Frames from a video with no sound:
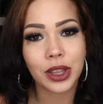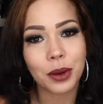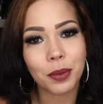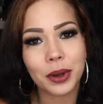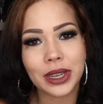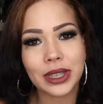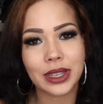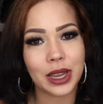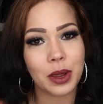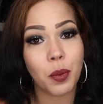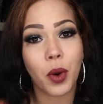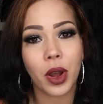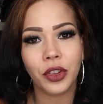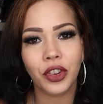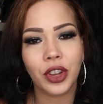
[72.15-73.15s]
then please keep
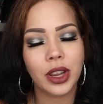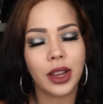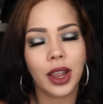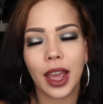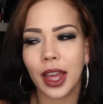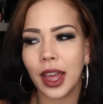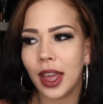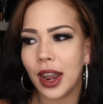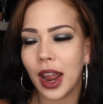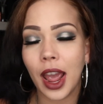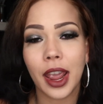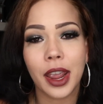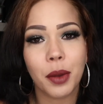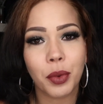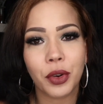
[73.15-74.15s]
watching, and
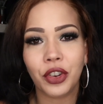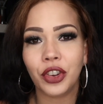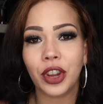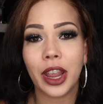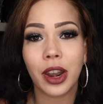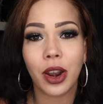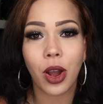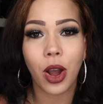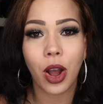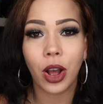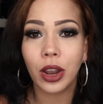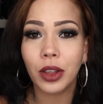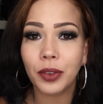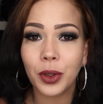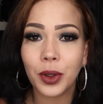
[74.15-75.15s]
I appreciate
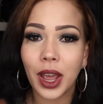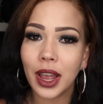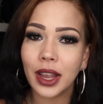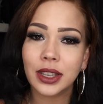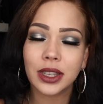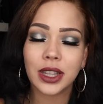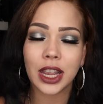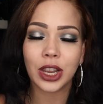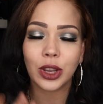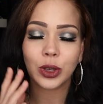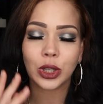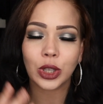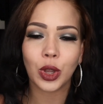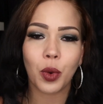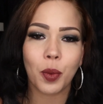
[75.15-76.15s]
all of you guys. Thank you
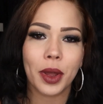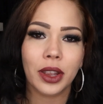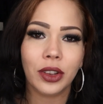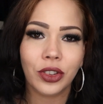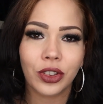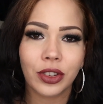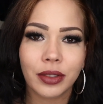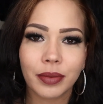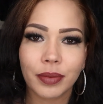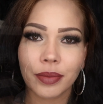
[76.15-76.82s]
so much.